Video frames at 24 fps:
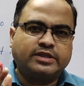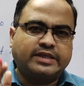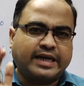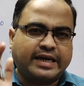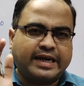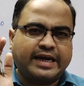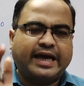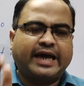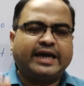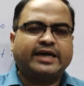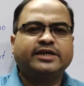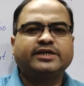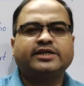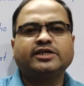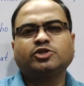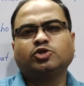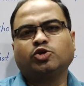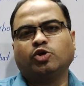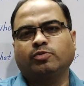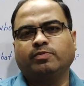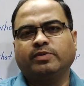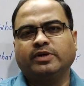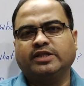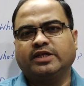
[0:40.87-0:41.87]
The
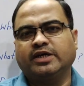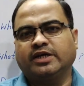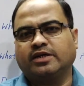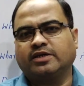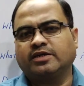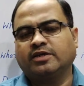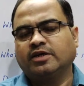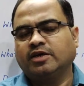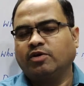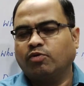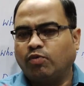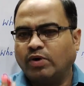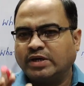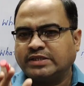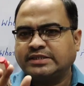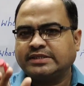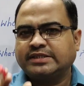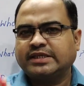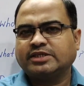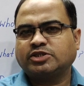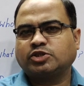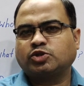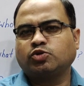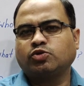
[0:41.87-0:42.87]
clarity should be there.
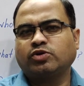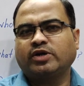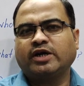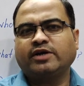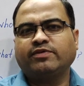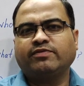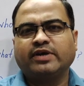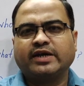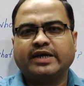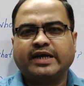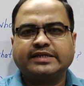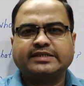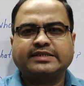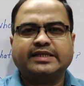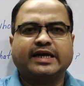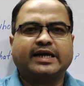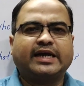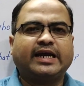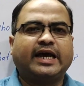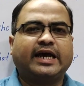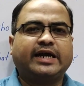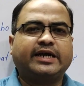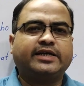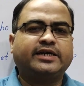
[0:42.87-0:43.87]
Once the student will get
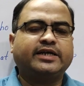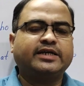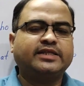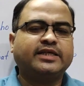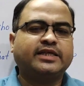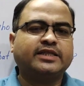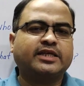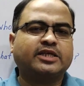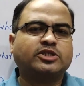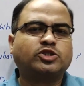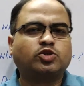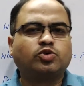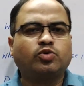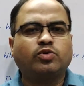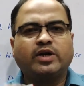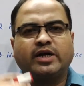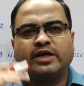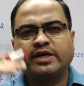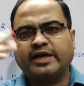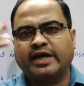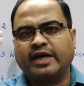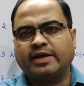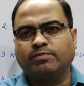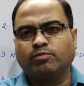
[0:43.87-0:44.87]
the clarity, then the
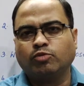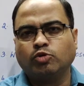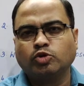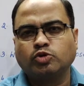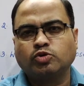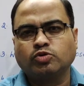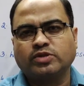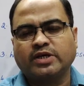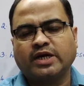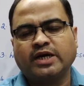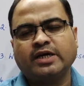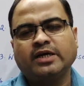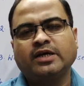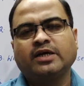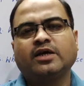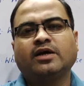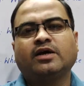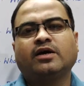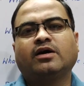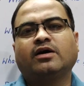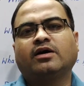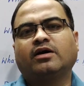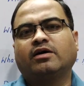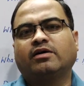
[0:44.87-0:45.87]
student can move to the
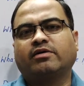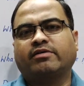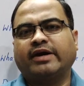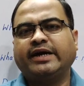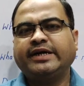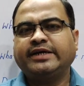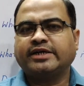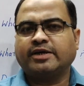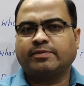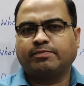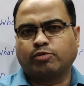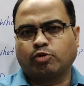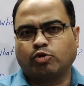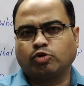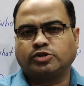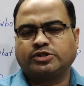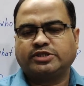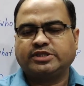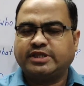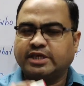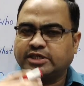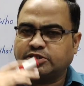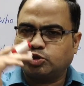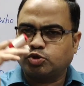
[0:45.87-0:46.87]
right
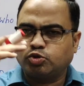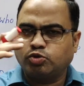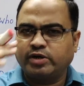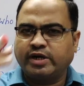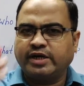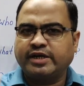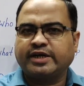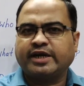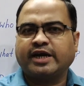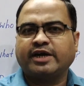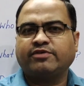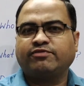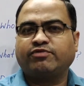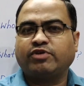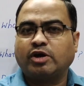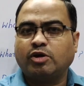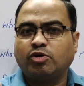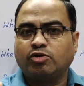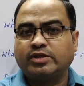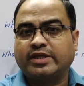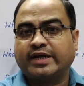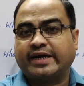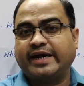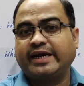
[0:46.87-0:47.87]
approach. The student can
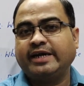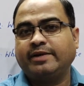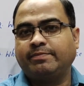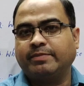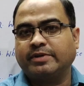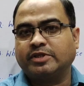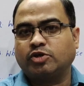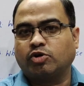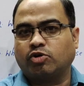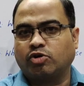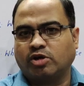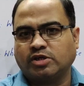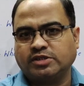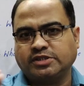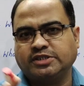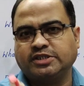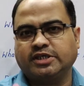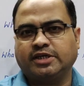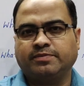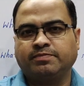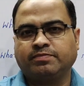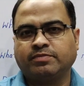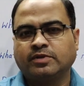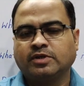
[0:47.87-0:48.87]
follow the right
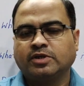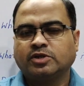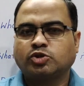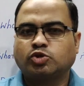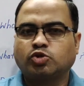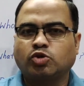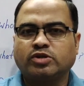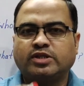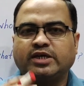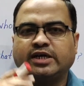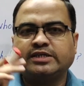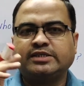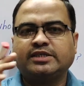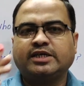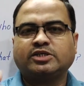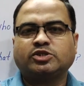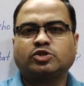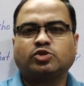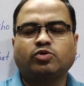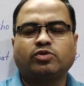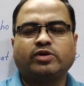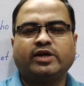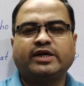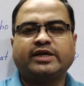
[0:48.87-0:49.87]
methodology so that
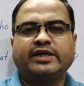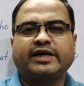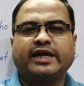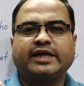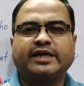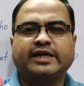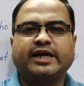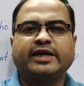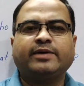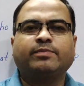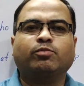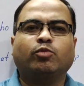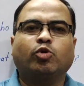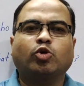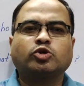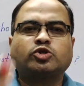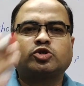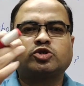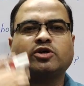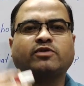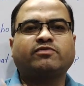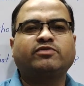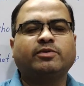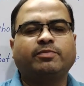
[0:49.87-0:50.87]
the student can get
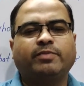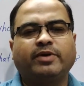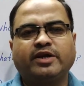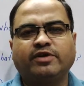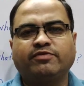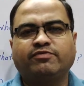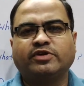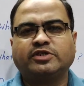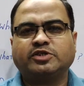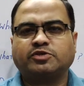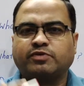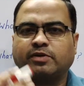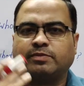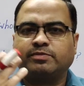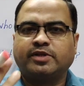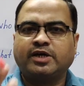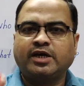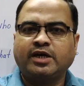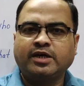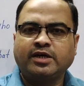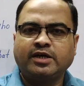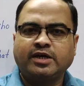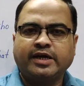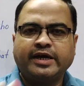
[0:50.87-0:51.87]
most of the benefits from
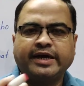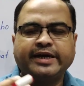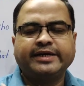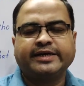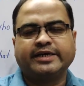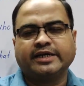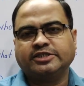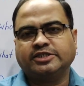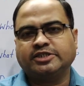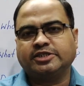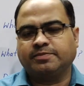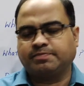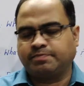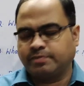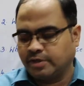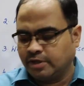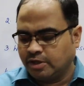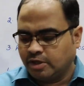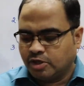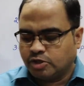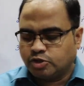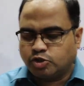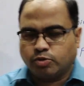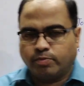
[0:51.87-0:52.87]
the internship.
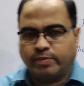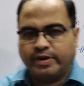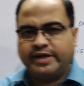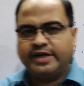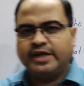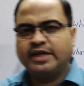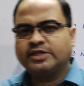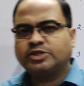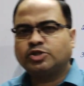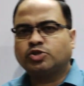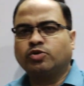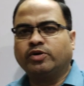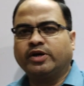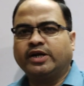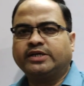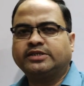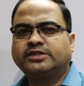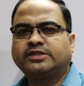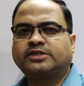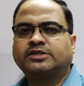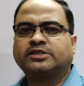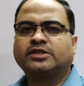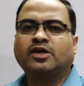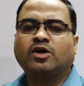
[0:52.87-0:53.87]
So my dear
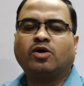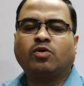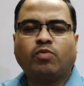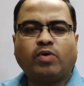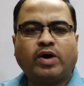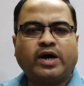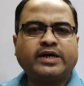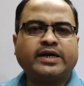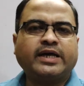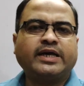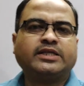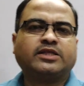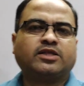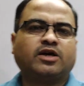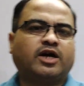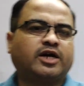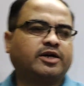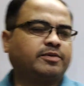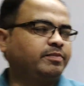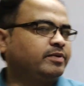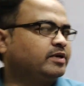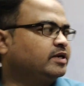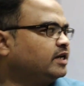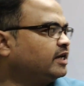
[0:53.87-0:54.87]
students, what I
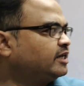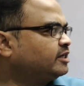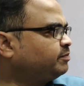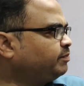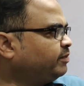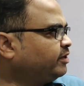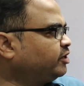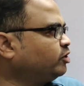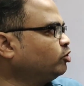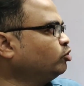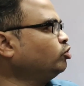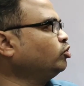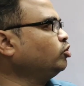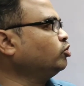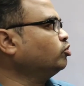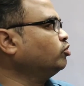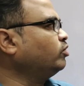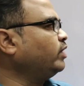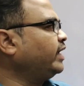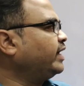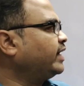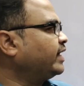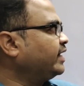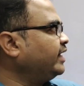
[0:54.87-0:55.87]
thought meant, let me give
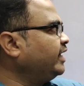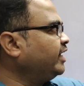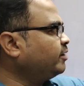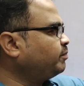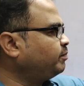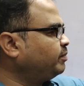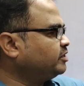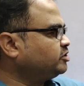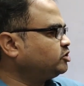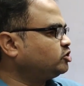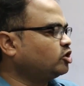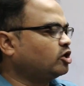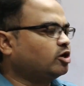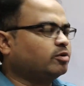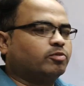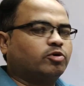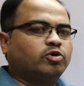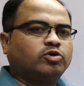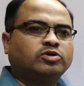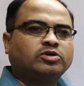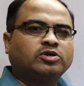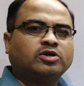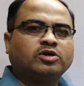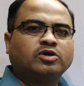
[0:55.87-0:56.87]
you a clear picture
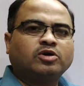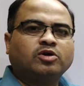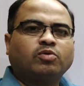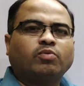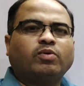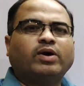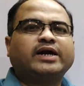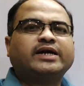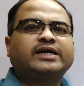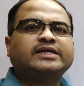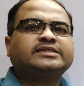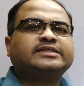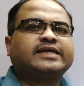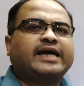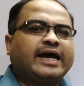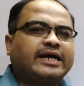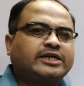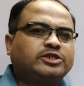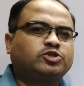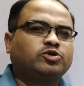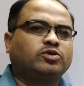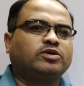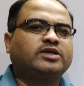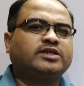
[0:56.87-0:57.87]
about what is
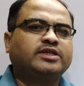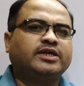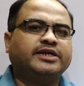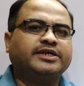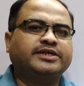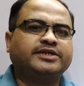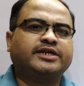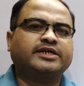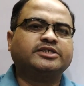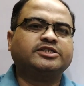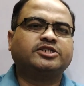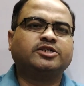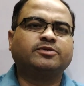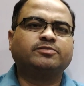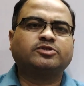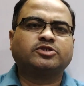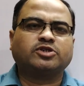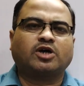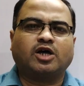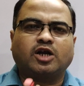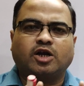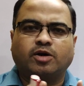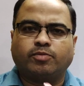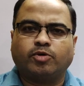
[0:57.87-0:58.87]
actually the
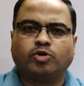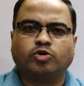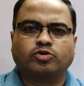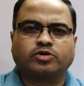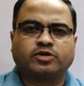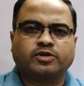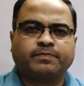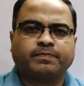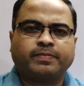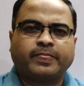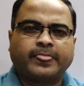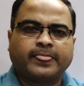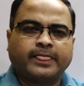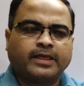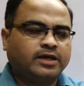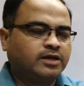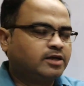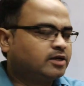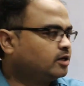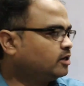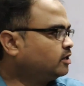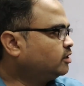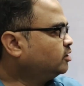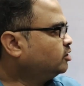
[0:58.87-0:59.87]
internship is all about.
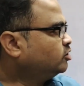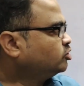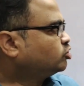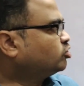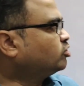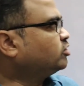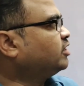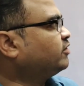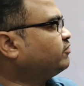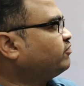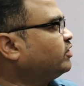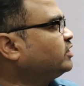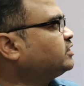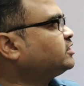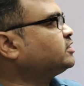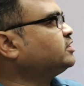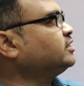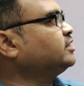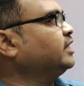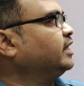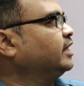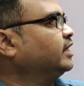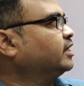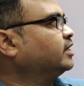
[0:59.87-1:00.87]
So the
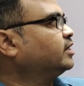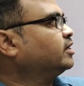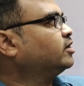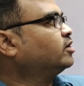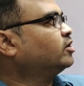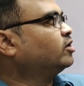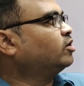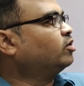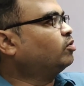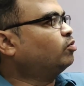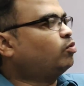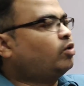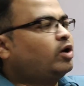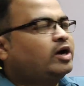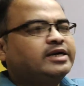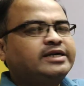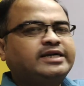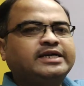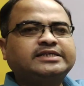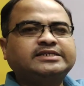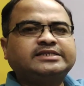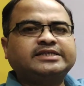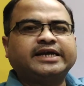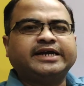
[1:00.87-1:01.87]
first thing,
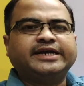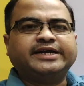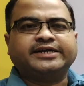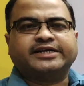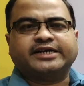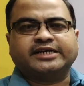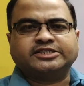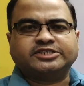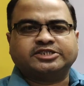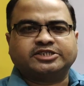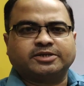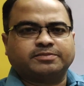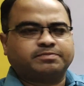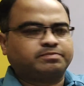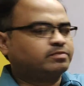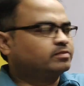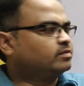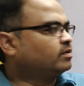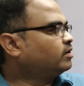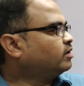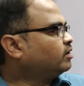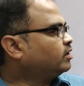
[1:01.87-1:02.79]
what is internship?